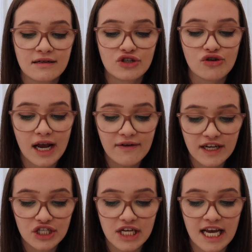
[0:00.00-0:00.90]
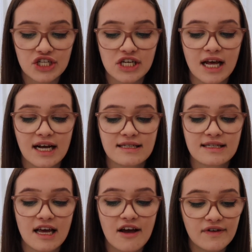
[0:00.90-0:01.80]
drying vegetation and
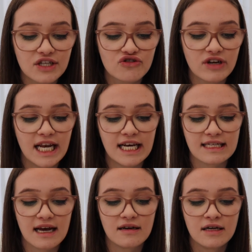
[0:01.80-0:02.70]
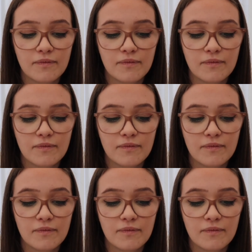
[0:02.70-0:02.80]
surface tree litter